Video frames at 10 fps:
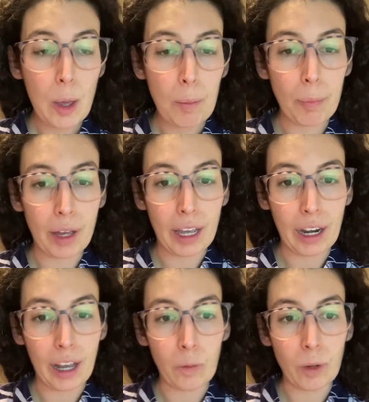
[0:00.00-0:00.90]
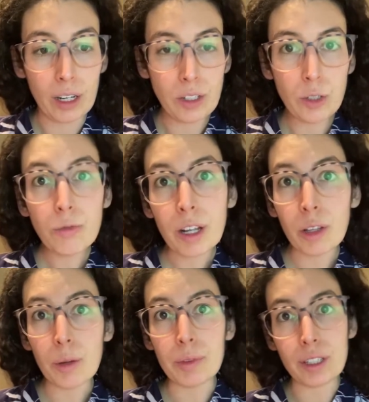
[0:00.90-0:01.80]
But I wanted to follow
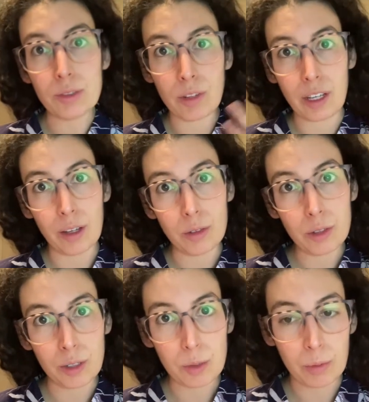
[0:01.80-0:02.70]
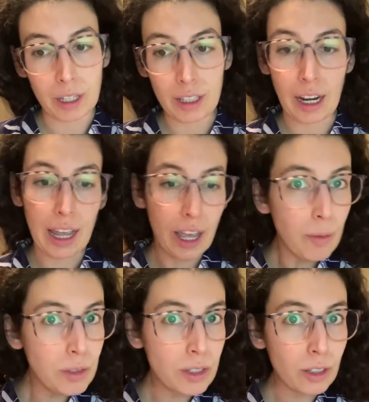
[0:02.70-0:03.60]
up with this video to explain that I
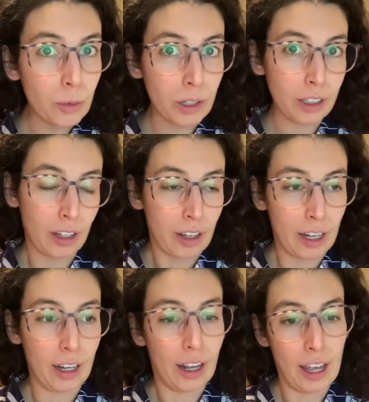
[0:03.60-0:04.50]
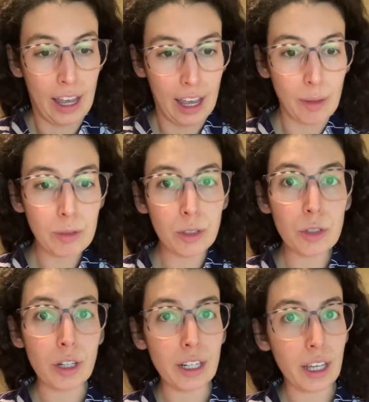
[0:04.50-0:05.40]
am still working on it. I am still
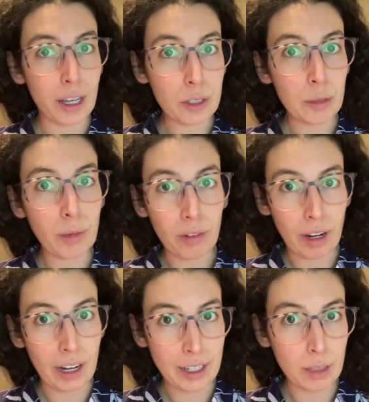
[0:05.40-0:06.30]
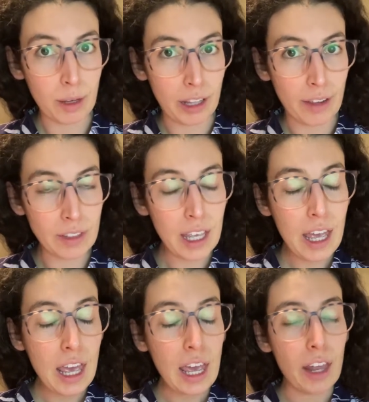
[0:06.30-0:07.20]
trying to catch up my right eye to my left,
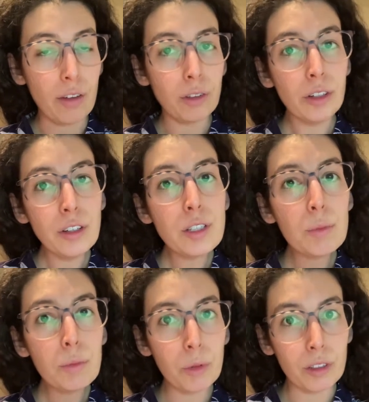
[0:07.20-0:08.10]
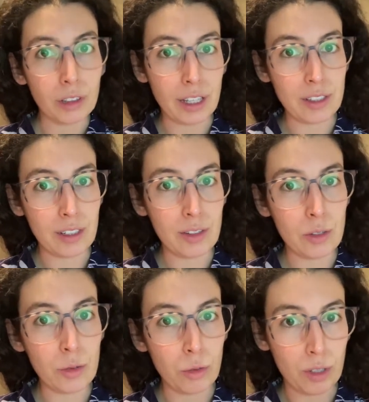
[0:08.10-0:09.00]
and I've learned some important
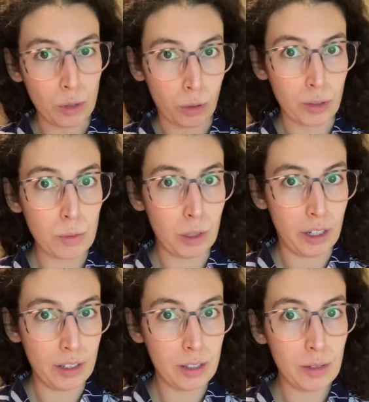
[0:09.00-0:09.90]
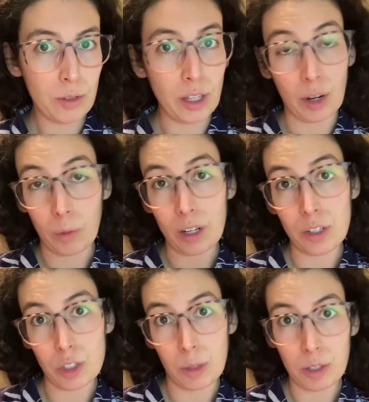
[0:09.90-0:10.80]
lessons through this whole experience that I wanted
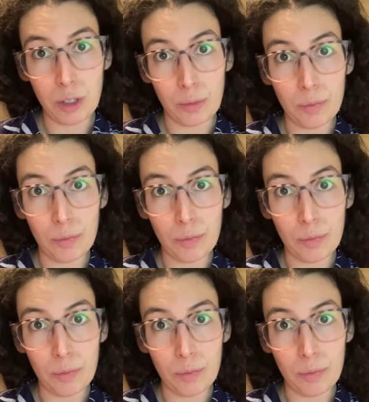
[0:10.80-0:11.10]
to share with you.